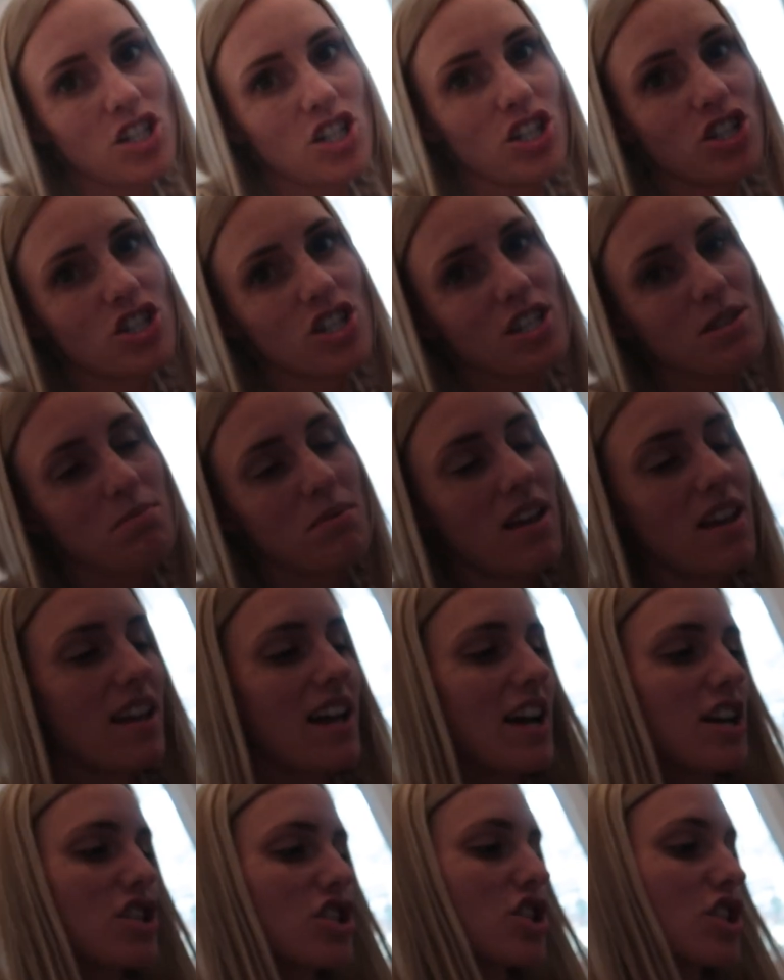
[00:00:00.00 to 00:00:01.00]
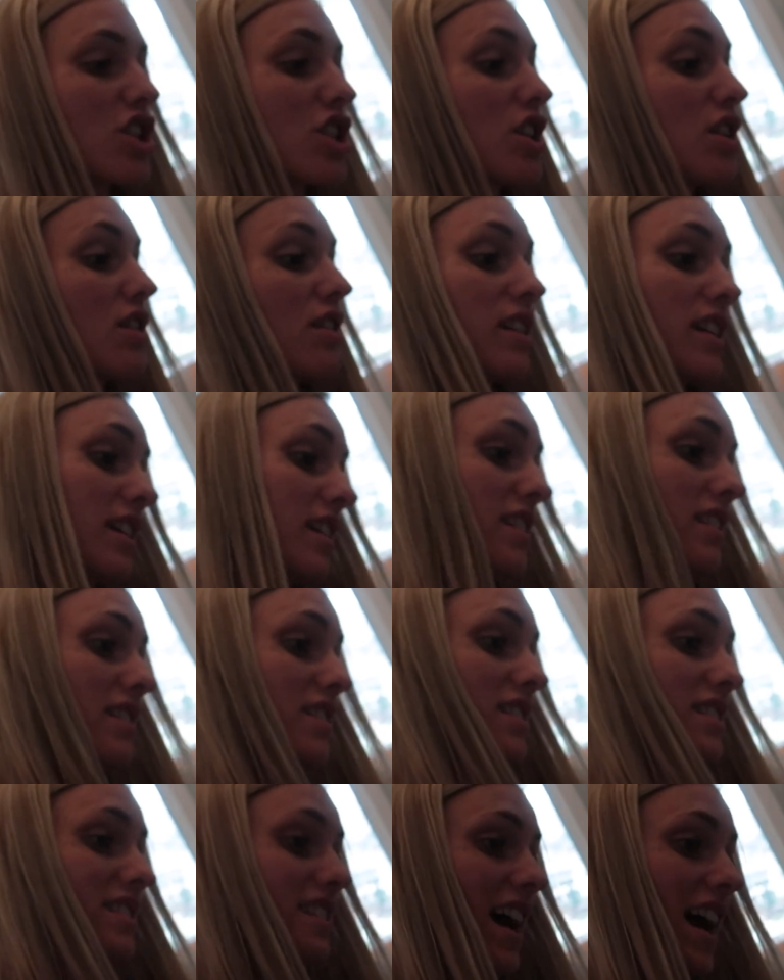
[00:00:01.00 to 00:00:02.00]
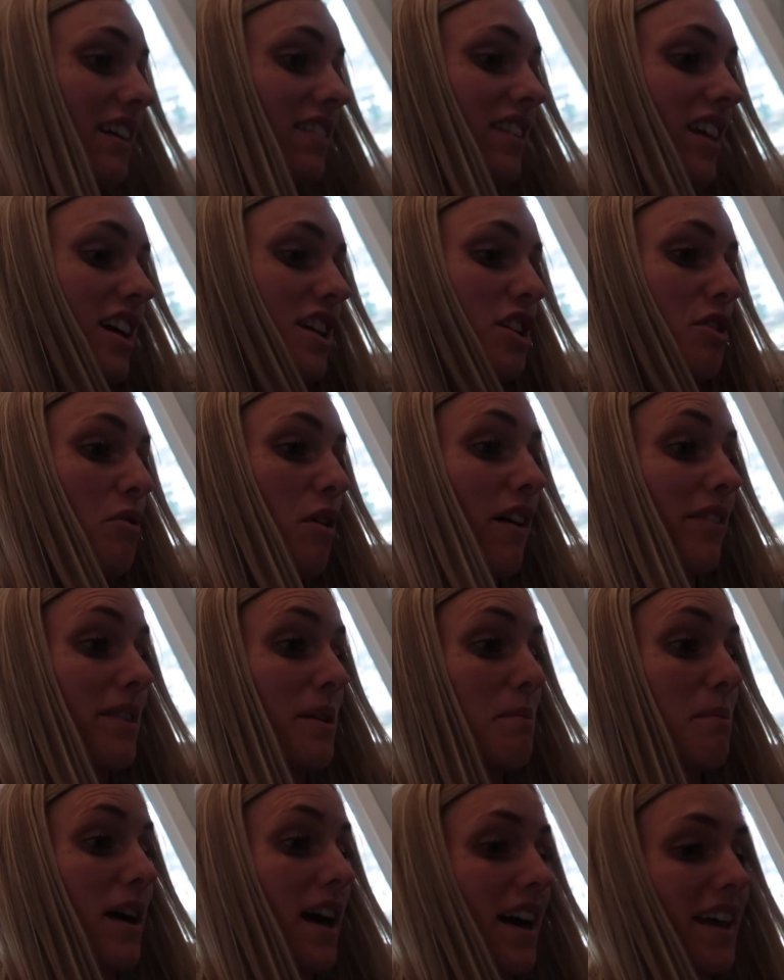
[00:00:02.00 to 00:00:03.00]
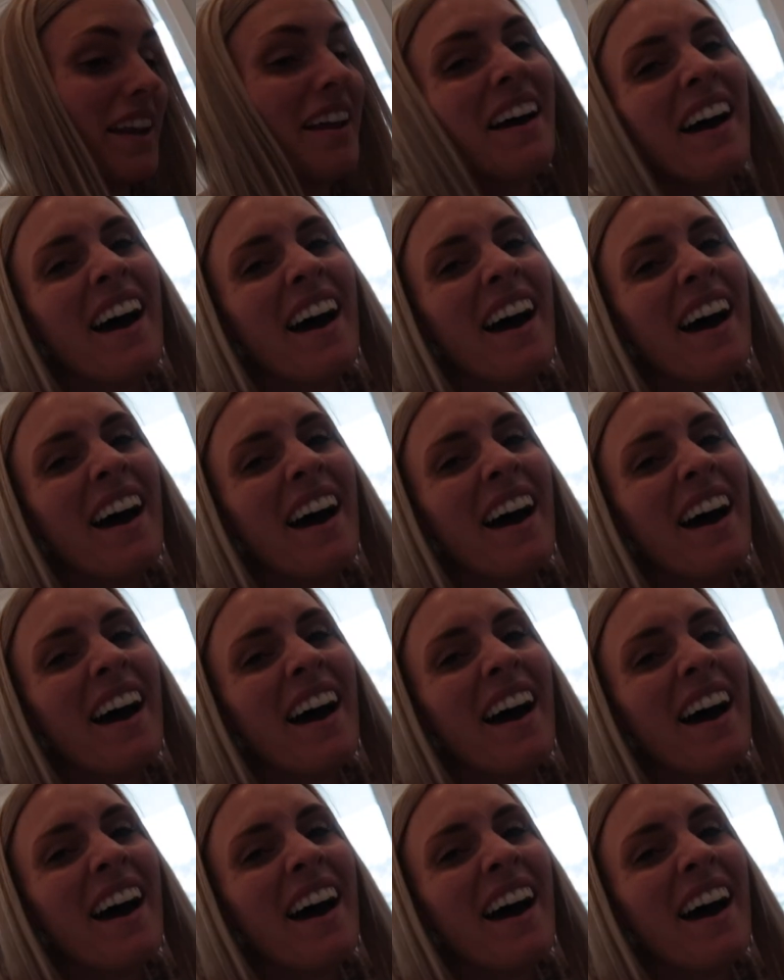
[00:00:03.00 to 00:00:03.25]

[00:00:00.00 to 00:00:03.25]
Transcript: she's just being extra cute because dad let you on the bed